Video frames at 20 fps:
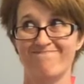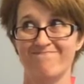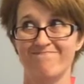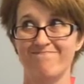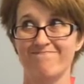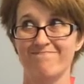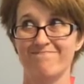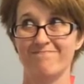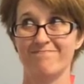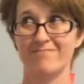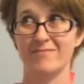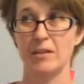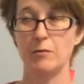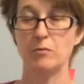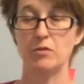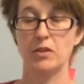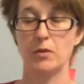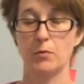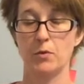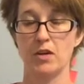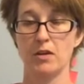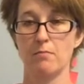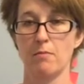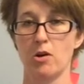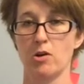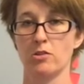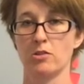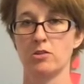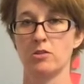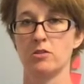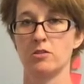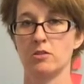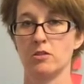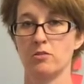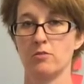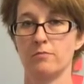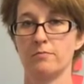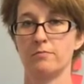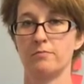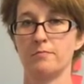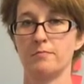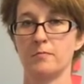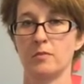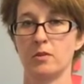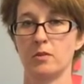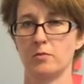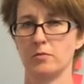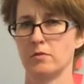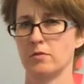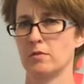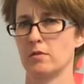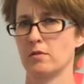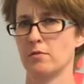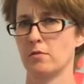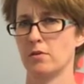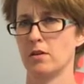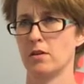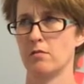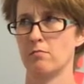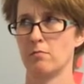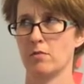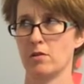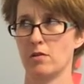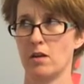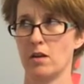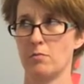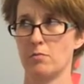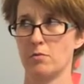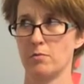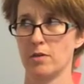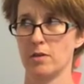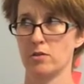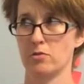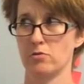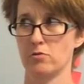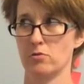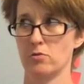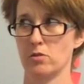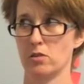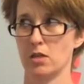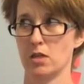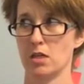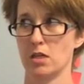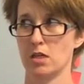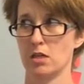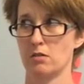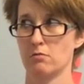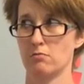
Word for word: mm, he was three in March, so close to three in April, May, June, July.